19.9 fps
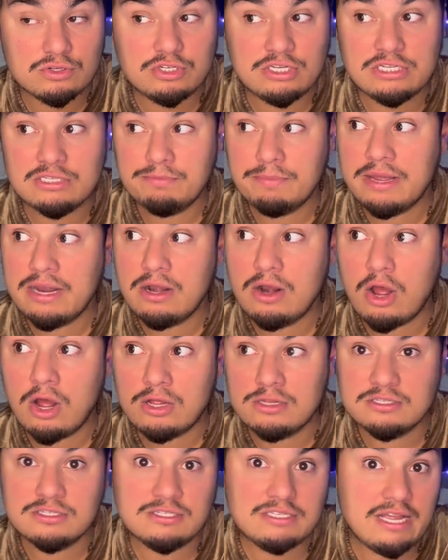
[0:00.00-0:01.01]
She's been
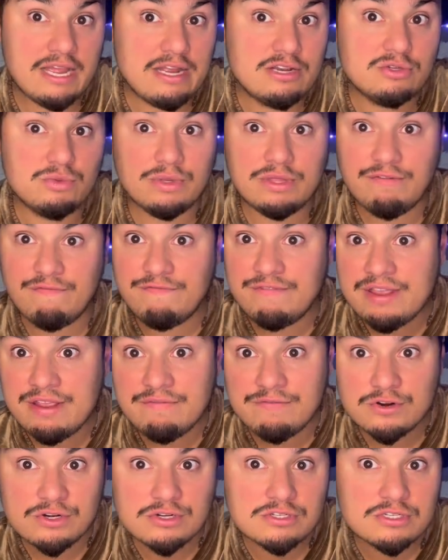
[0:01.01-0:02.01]
on stage with
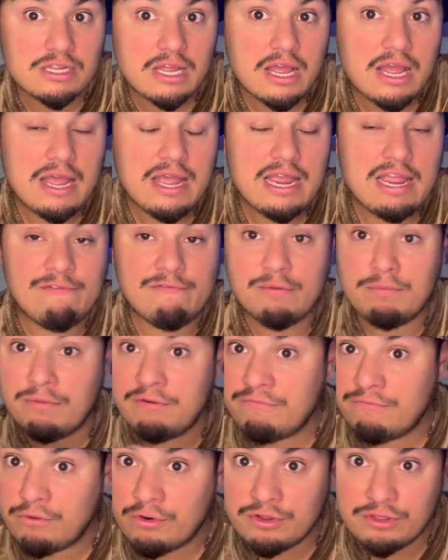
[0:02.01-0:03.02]
fevers, even
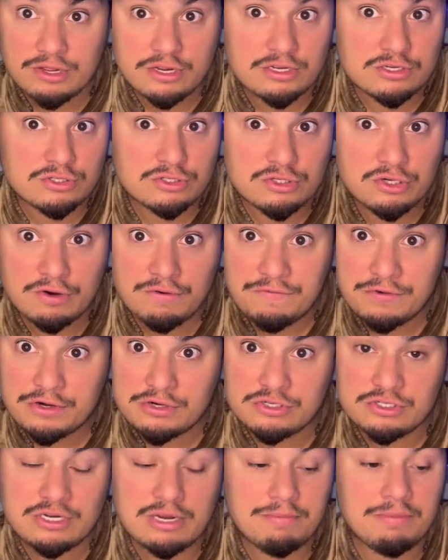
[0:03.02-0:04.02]
before the
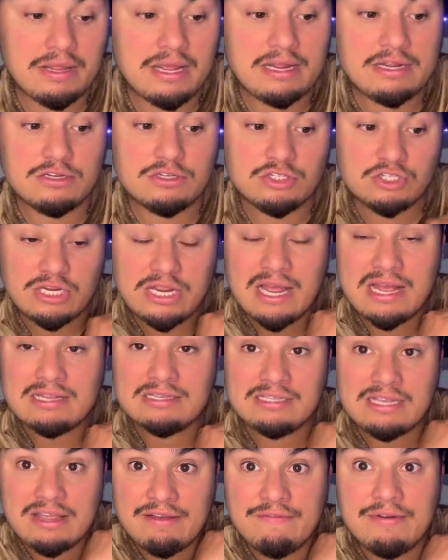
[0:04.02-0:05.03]
conservatorship. Like, she has
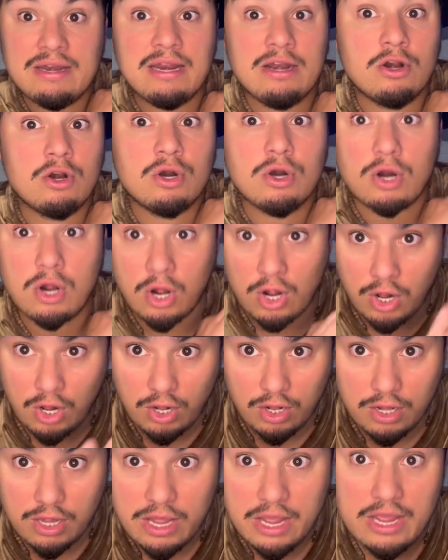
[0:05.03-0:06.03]
given it her
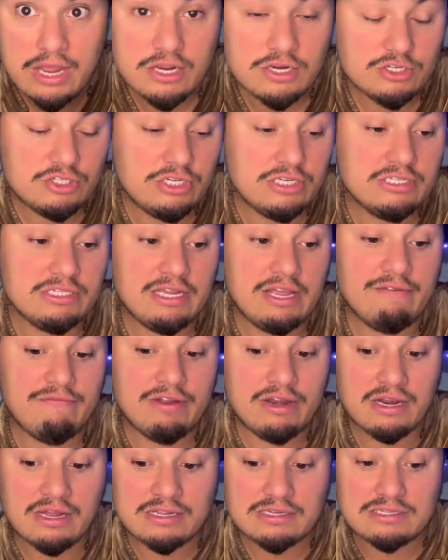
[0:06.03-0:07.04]
all. She's
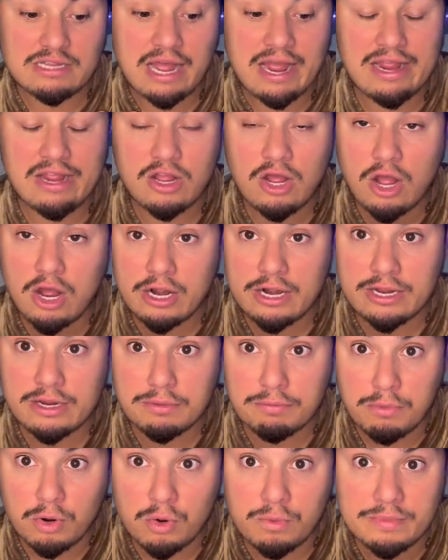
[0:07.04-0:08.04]
given us iconic
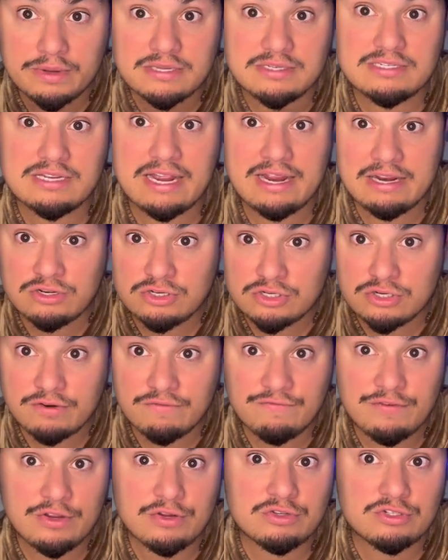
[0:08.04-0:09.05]
moments,
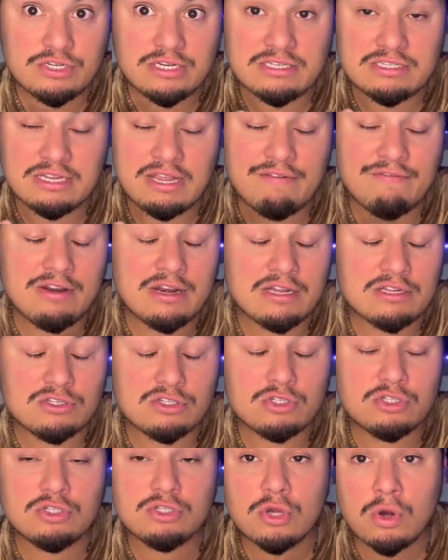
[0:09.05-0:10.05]
interviews. She's given us
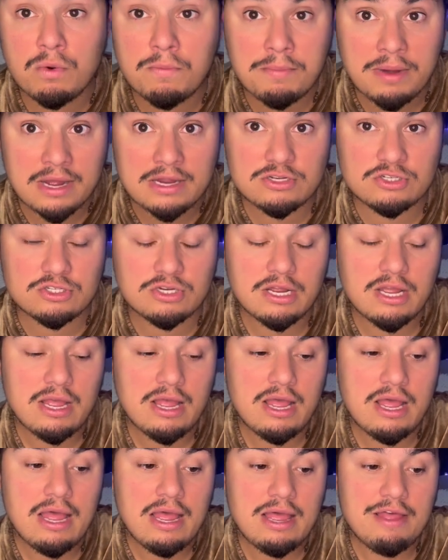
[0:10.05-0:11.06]
so much
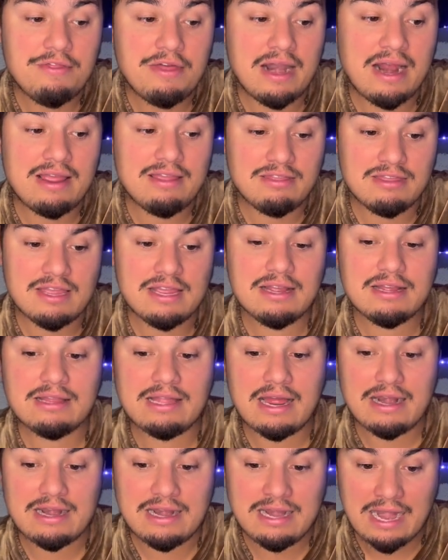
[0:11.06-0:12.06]
that I think
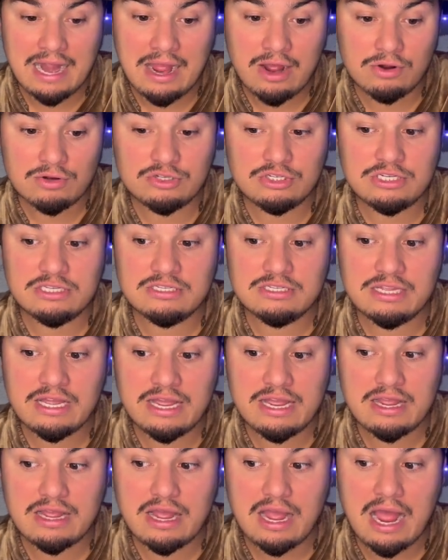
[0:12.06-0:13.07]
that now she's
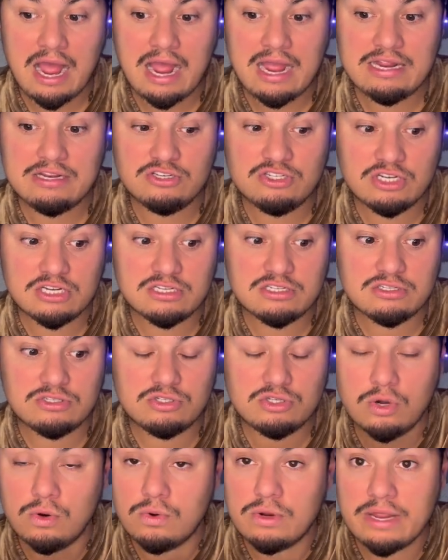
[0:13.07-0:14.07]
like, I just
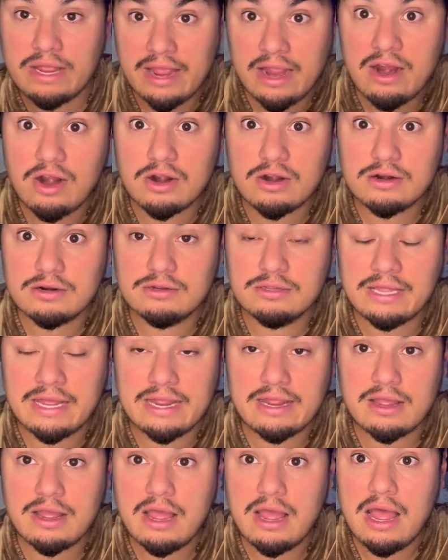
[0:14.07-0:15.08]
don't care.
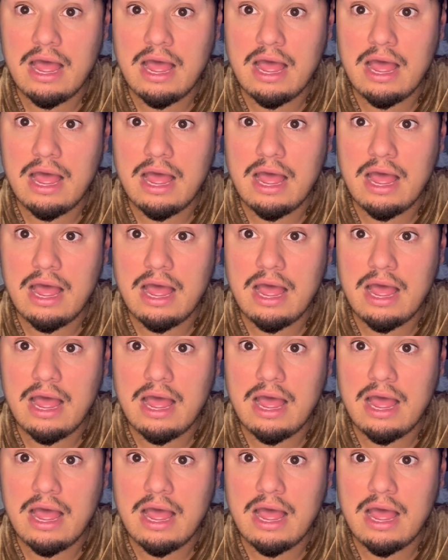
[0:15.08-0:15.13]
Like,